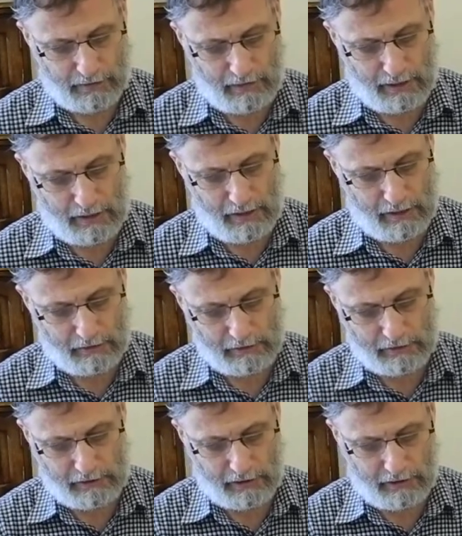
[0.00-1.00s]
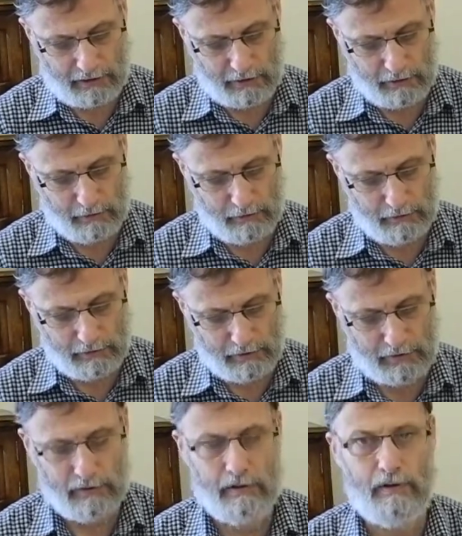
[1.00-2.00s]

and it goes